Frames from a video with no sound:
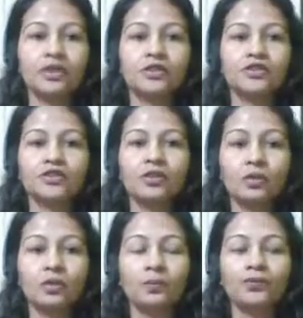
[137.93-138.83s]

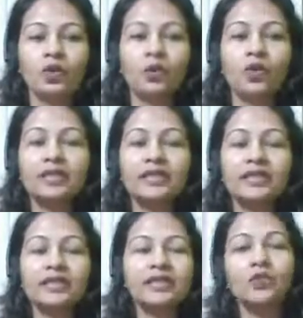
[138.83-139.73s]
So, what they
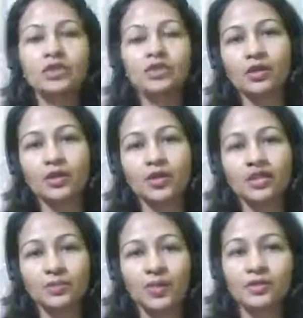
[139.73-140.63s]
did was there were
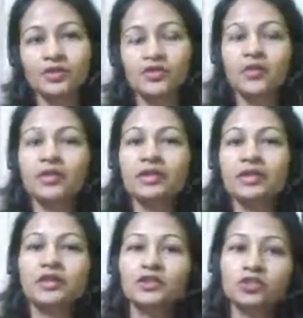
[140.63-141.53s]
experiments when the
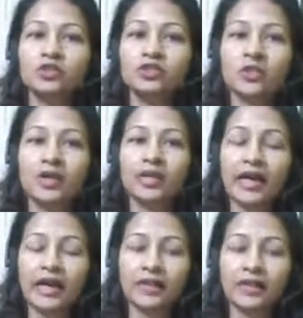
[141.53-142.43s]
electrodes were
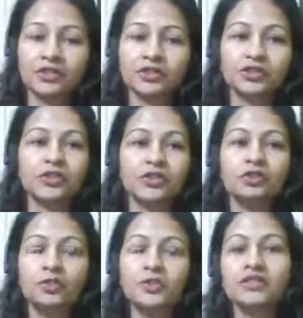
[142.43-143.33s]
attached to
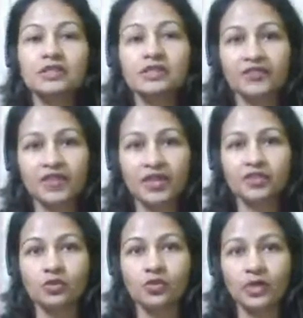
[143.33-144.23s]
the person's
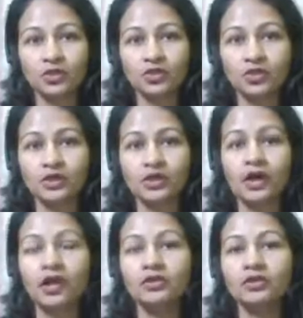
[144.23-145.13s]
face to measure
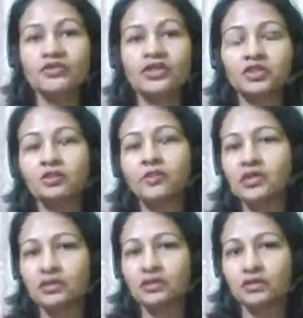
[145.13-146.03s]
how the facial
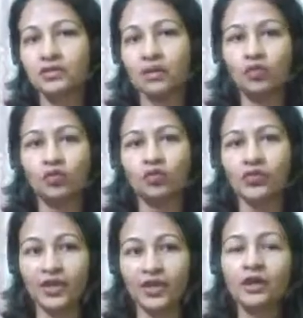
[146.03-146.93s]
muscles were
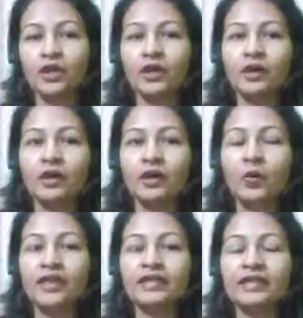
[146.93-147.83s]
moving
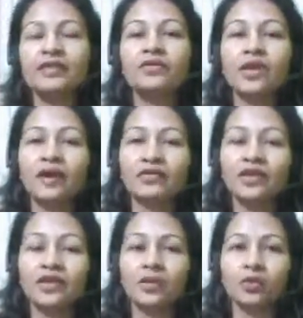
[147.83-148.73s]
when they were
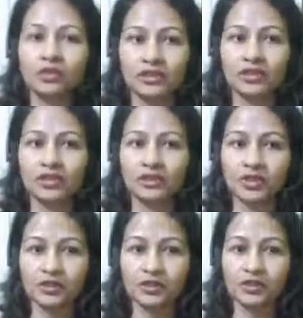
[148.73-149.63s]
having an emotional
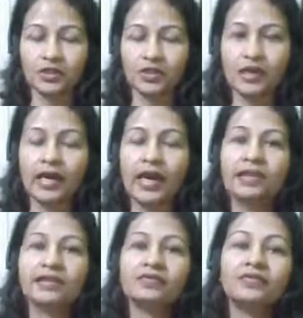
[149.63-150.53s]
expression.
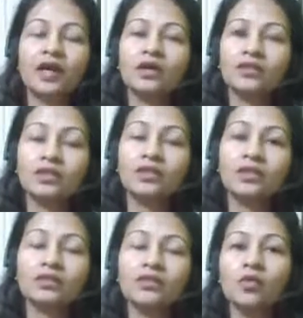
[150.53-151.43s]
And they found that there
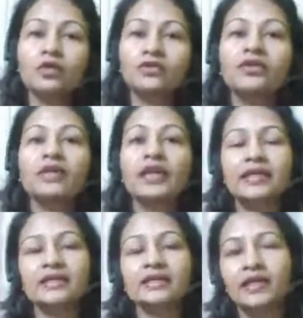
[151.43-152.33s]
was more of
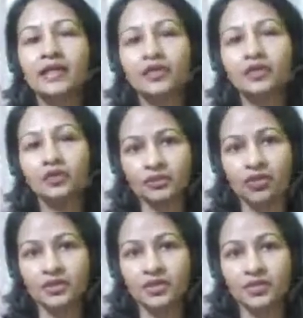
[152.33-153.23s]
variety than
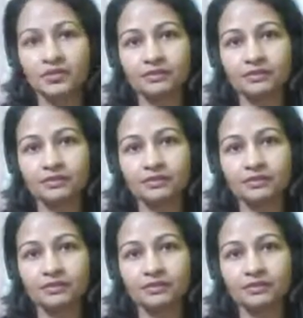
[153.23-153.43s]
uniformity.